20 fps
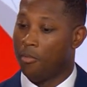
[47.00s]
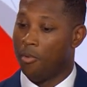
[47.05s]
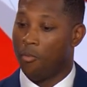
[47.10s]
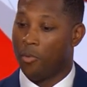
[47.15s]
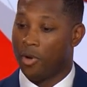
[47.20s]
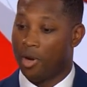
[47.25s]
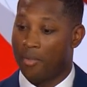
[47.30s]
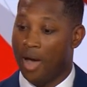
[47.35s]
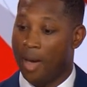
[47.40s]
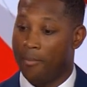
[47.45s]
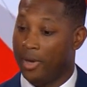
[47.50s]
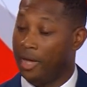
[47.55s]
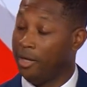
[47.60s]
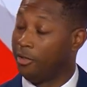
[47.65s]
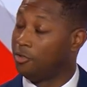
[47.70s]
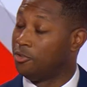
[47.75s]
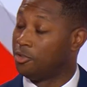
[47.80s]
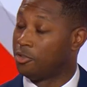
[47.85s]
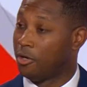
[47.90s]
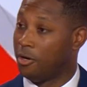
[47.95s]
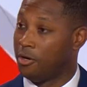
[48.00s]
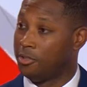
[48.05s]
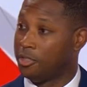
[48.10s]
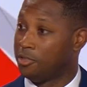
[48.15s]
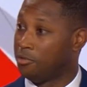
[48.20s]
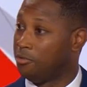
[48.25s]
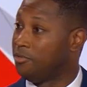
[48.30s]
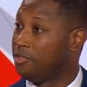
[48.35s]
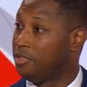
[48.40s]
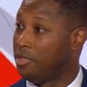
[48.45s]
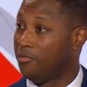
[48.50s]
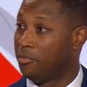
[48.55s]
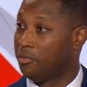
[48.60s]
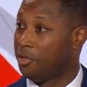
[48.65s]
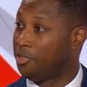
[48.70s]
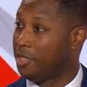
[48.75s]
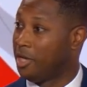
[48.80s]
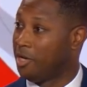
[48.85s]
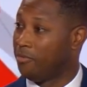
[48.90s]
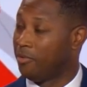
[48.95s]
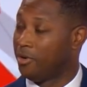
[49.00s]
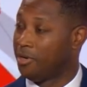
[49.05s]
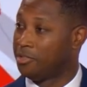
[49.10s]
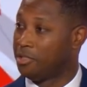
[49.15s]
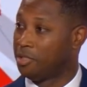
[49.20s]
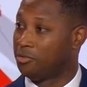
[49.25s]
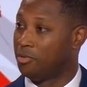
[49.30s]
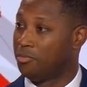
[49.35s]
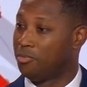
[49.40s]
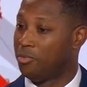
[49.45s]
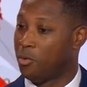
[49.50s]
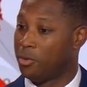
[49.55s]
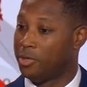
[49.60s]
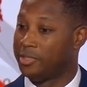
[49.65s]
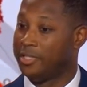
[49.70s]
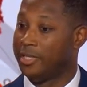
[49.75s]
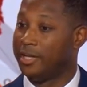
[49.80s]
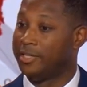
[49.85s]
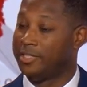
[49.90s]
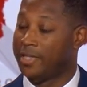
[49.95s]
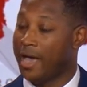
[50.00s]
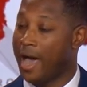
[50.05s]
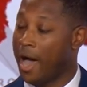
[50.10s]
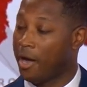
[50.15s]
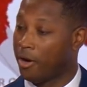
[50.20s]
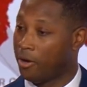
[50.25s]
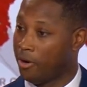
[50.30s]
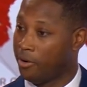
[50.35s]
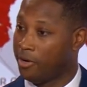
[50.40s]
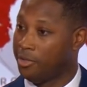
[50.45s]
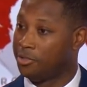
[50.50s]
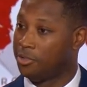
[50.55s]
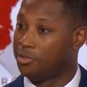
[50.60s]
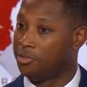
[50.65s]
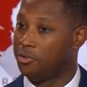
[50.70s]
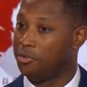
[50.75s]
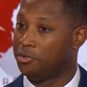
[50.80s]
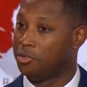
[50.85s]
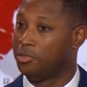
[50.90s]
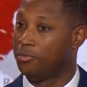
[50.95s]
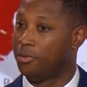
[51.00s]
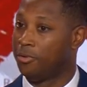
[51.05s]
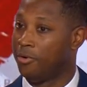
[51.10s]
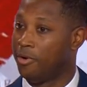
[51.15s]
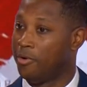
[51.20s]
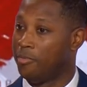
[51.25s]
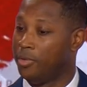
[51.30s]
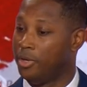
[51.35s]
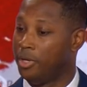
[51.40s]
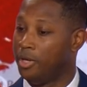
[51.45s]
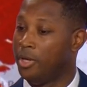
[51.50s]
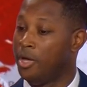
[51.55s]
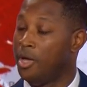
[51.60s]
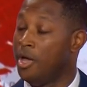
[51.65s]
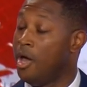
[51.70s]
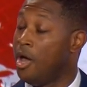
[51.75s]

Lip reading: One of my main concerns, as we've seen from the January 6th report, is the attack on our institutions, whether it be